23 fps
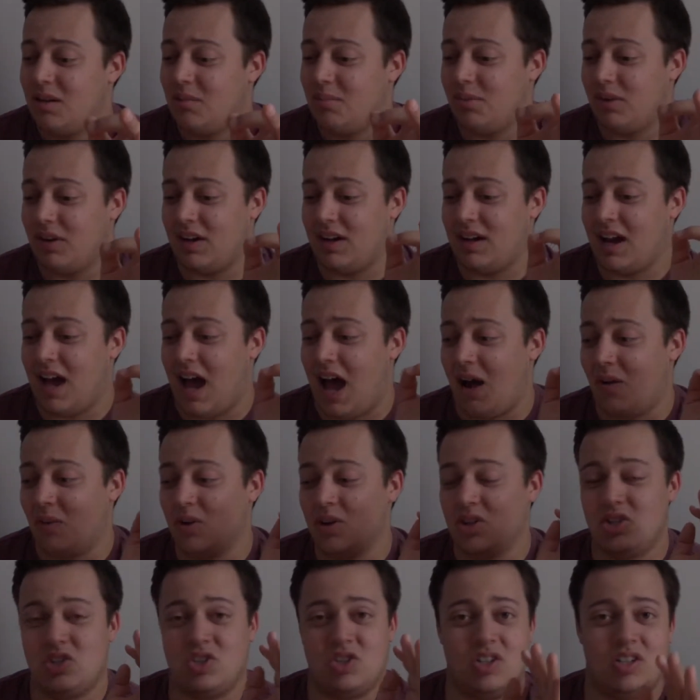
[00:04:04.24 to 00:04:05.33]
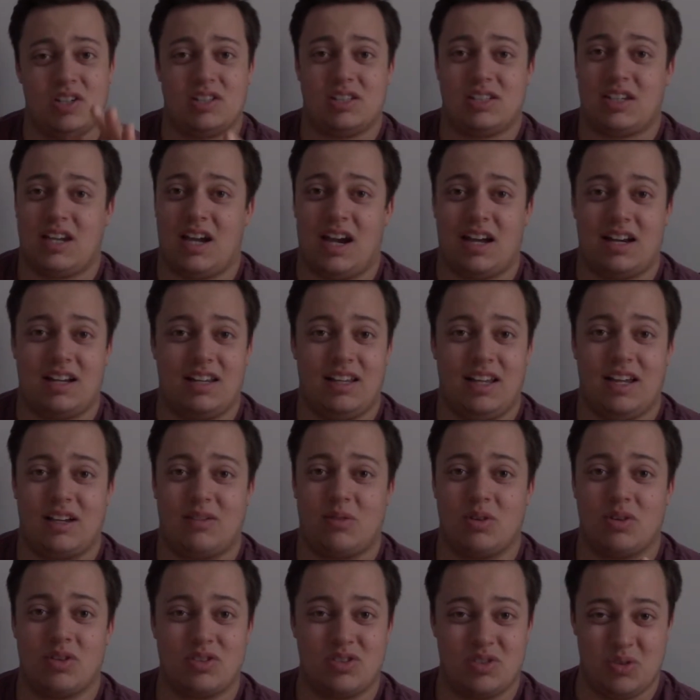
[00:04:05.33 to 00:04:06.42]
but I would just kind of like
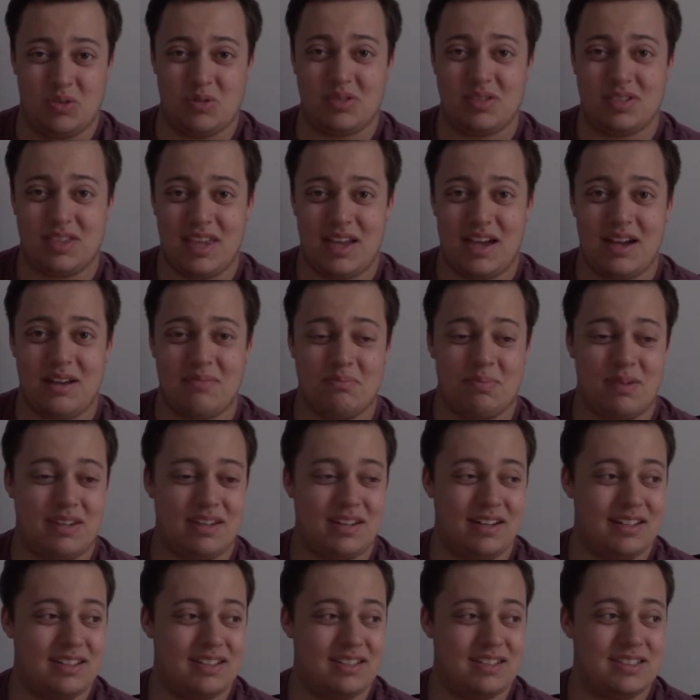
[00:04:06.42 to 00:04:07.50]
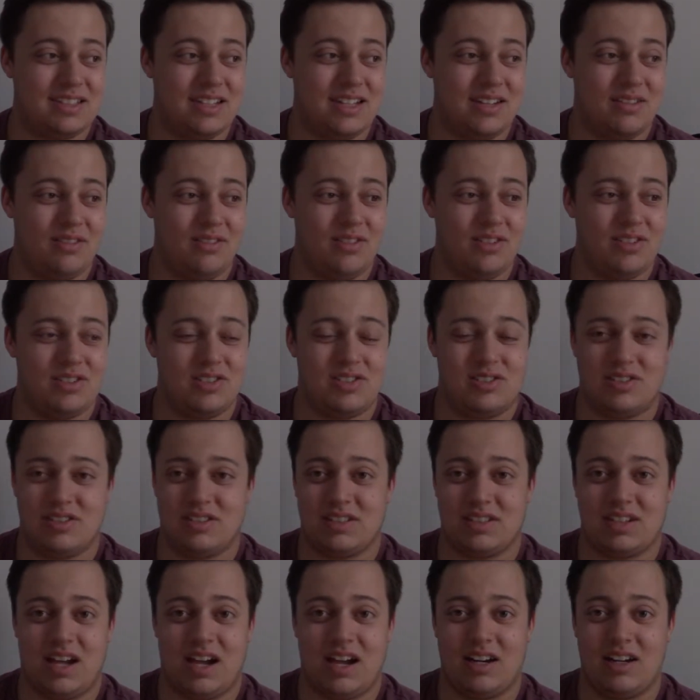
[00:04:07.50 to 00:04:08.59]
reduce that because it was
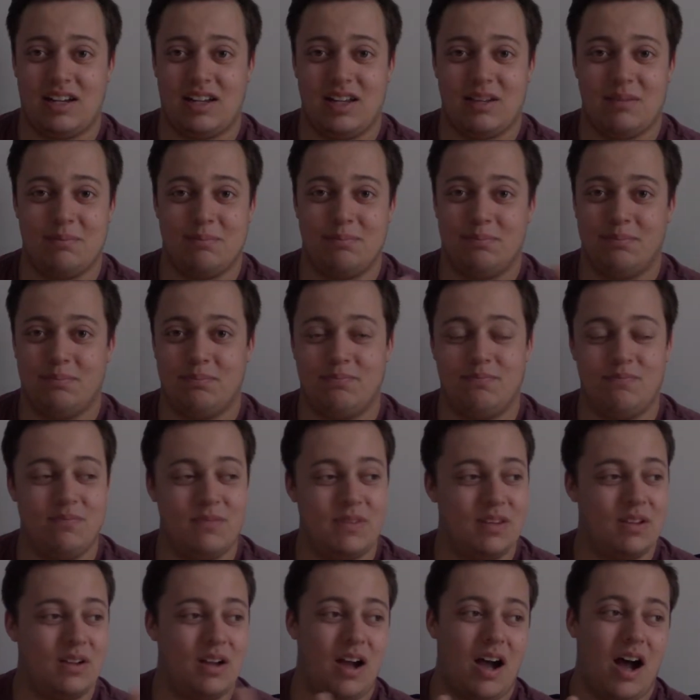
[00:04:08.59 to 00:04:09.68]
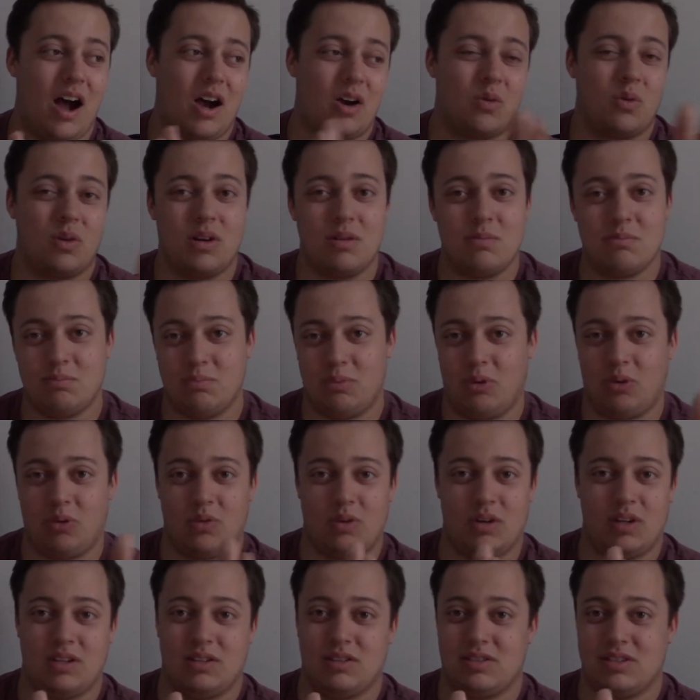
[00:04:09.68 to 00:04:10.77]
just kind of like awkward and
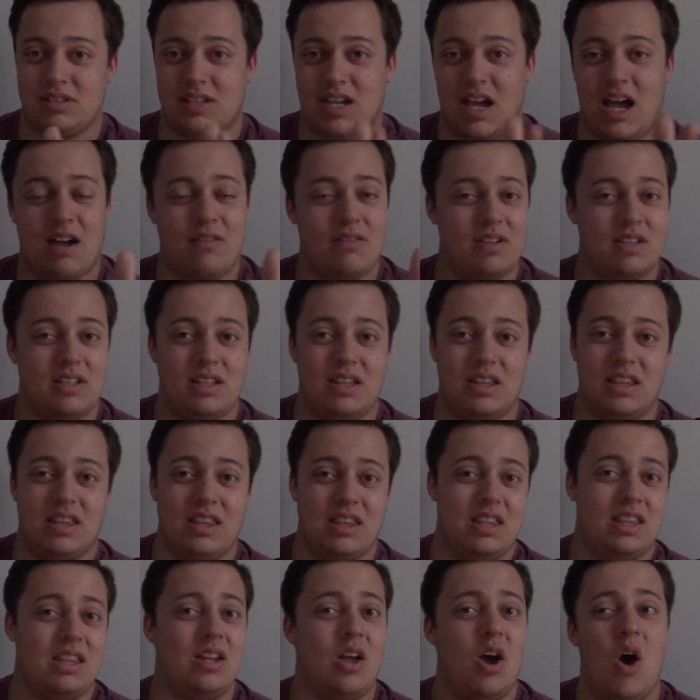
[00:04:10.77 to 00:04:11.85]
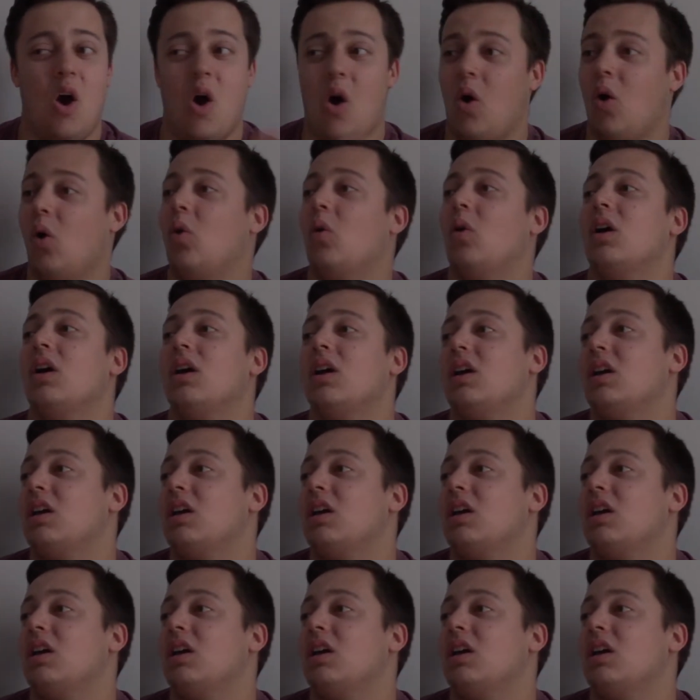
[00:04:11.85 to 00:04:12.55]
boring, just having no